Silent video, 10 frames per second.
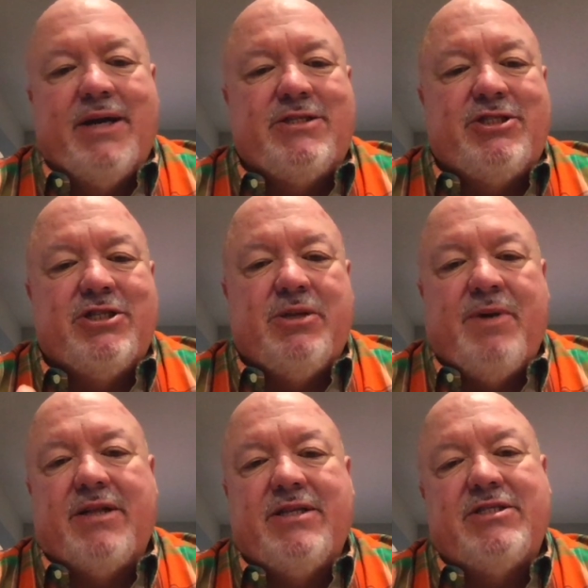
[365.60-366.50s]
just
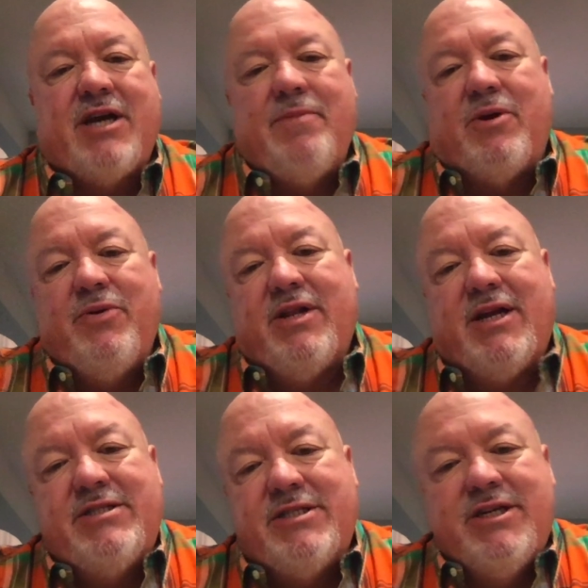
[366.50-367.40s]
about this time, I
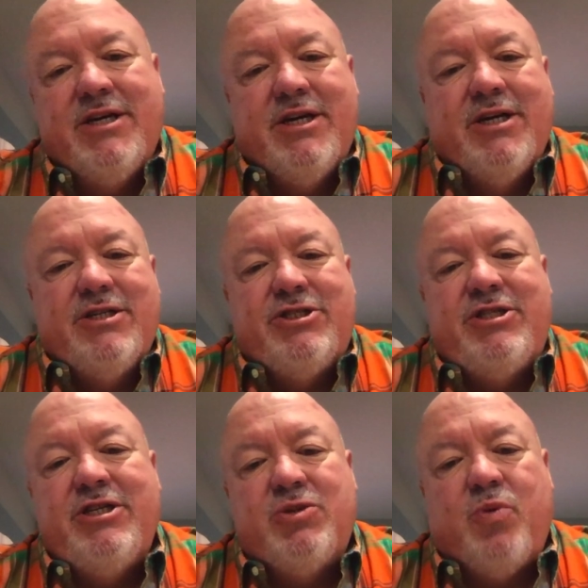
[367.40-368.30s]
realized
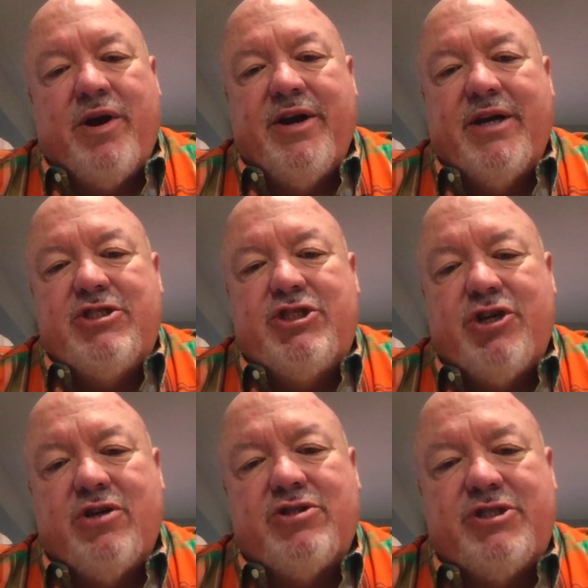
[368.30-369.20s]
she's wearing a
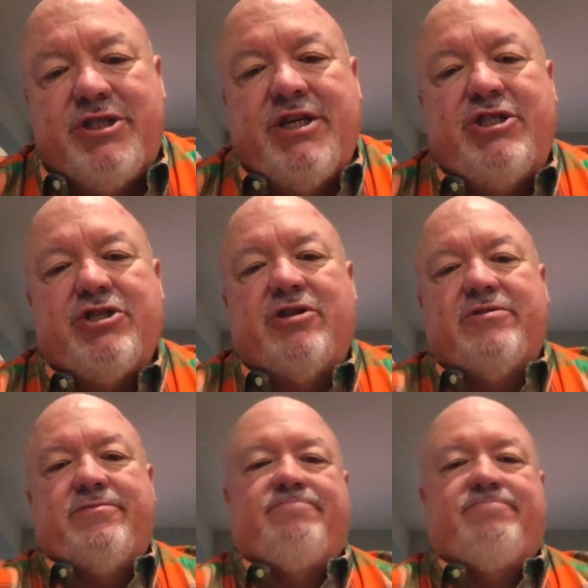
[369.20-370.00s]
church T-shirt.